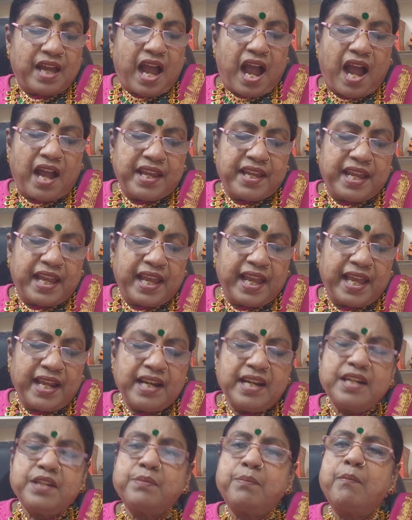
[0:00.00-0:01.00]
I
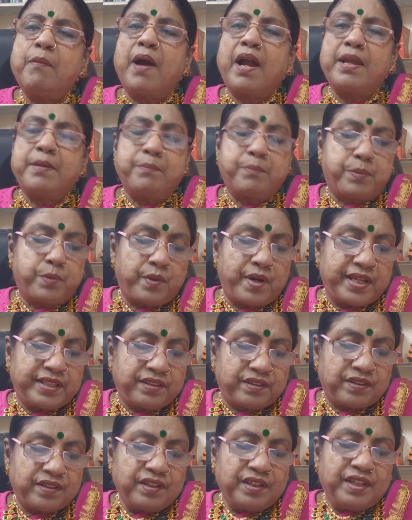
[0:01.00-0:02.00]
held my
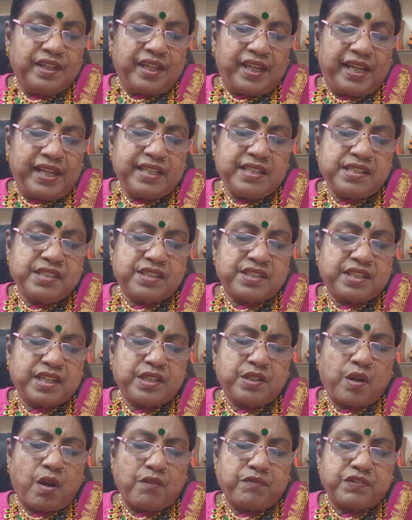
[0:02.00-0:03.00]
breath
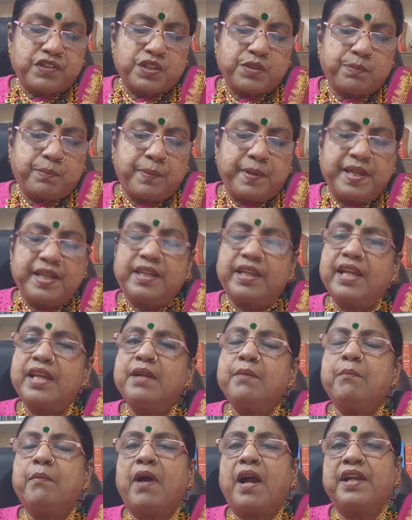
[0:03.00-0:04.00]
instead of
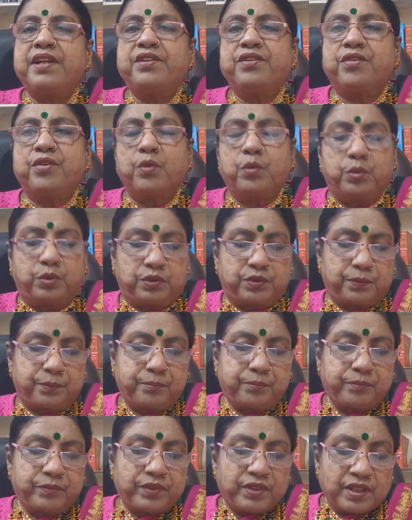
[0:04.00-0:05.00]
speaking my truth.
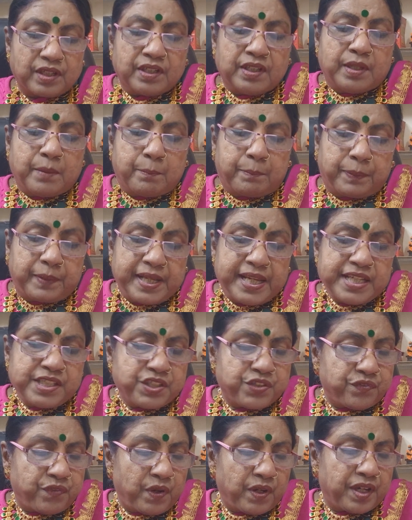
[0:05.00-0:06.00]

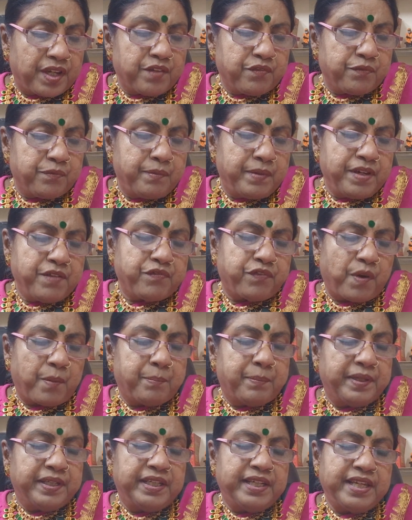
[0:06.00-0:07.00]
Please forgive me for
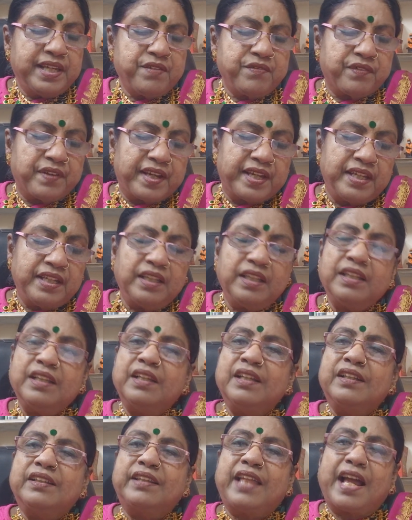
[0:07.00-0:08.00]
believing
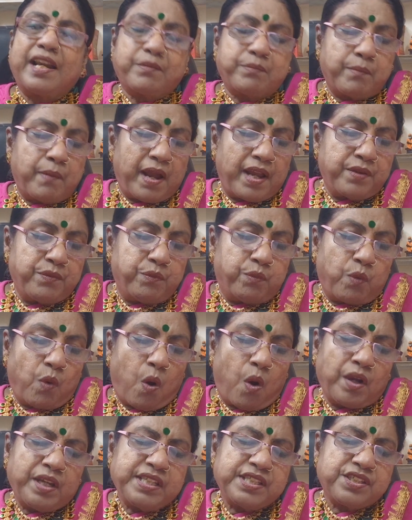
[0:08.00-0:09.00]
that my
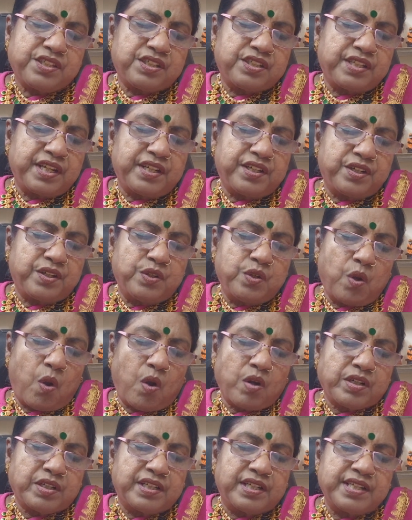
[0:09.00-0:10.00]
voice did
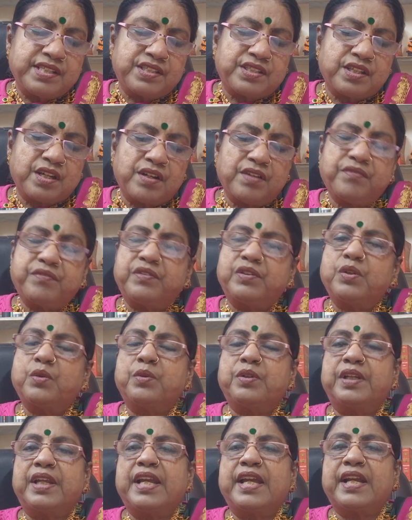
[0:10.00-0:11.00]
not deserve
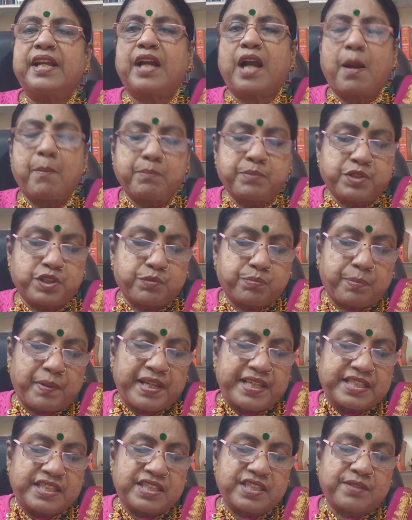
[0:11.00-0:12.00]
to take up
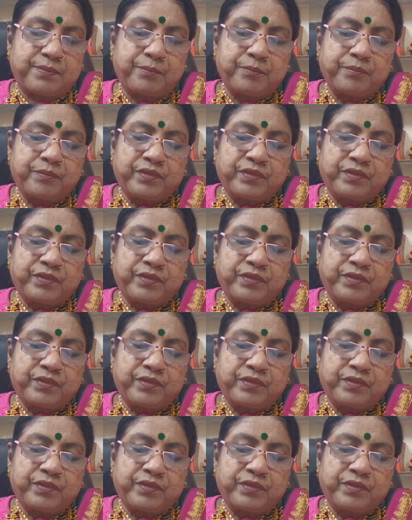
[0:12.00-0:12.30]
space.